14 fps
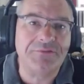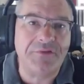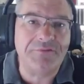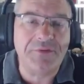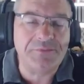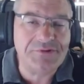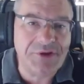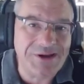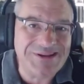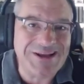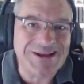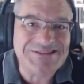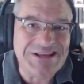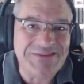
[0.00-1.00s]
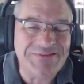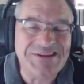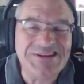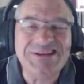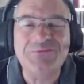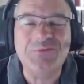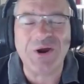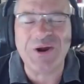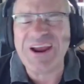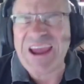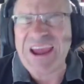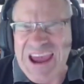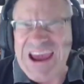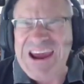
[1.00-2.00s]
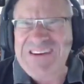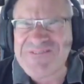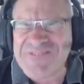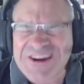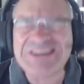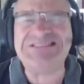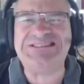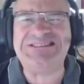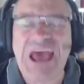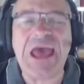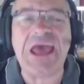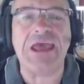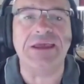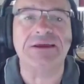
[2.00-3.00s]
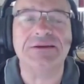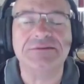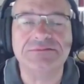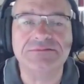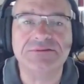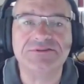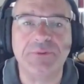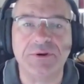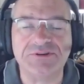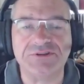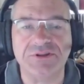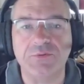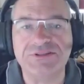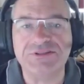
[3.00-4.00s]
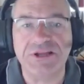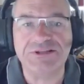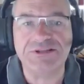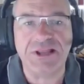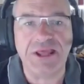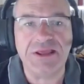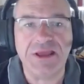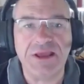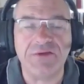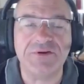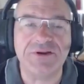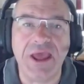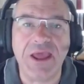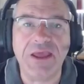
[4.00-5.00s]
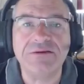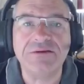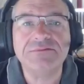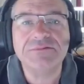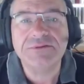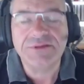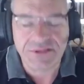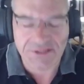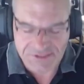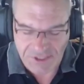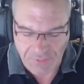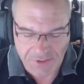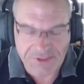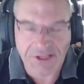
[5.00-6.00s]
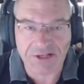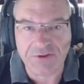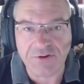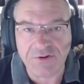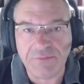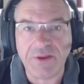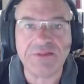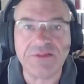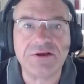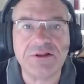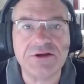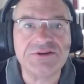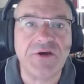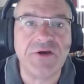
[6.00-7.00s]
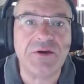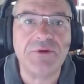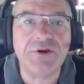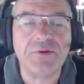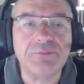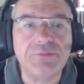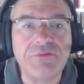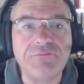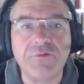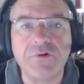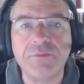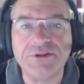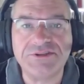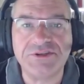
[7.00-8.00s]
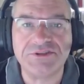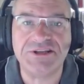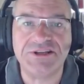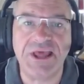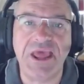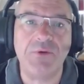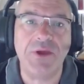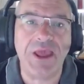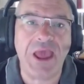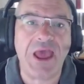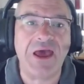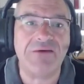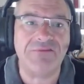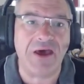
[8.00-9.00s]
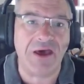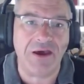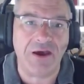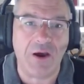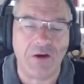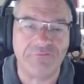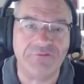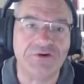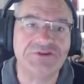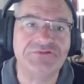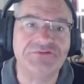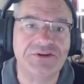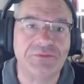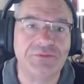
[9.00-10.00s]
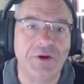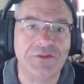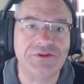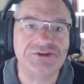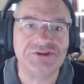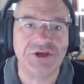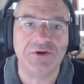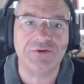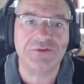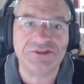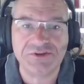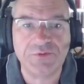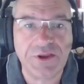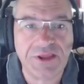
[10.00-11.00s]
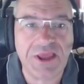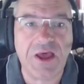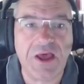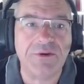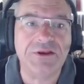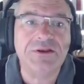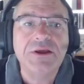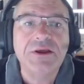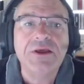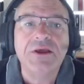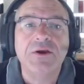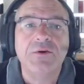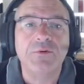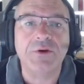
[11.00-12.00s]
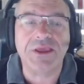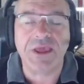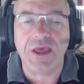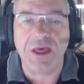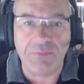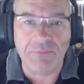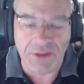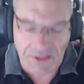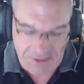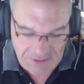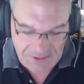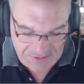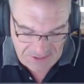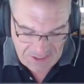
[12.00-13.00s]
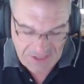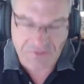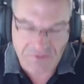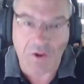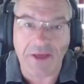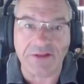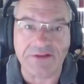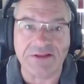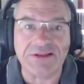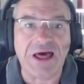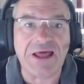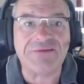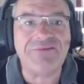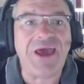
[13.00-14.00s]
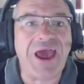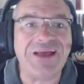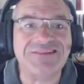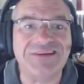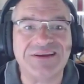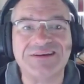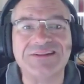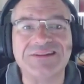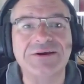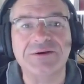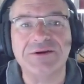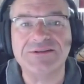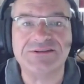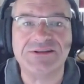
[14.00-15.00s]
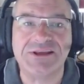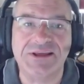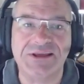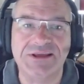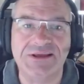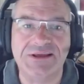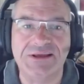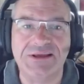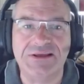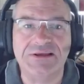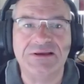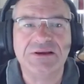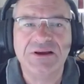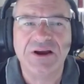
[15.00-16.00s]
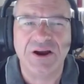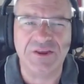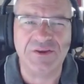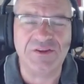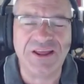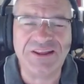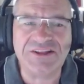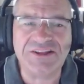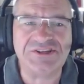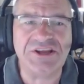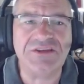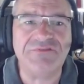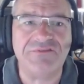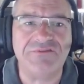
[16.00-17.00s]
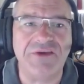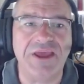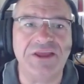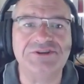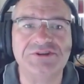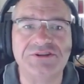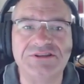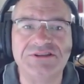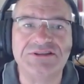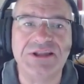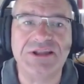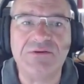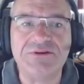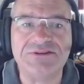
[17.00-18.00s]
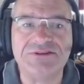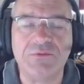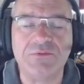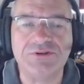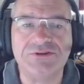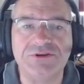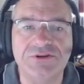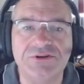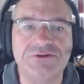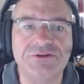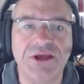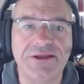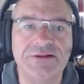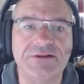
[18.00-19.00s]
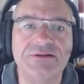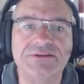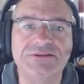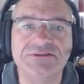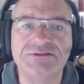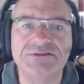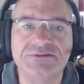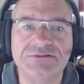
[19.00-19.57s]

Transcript: of FMTraining.tv, where every day, especially Wednesday today, every day is a great day to learn about the Claris FileMaker platform. And so today we have uh, our first victim on this show. This is Rick Kalman. Rick Kalman has held a lot of hats at Claris. He, are you like the chief evangelist now? Is that what your title is?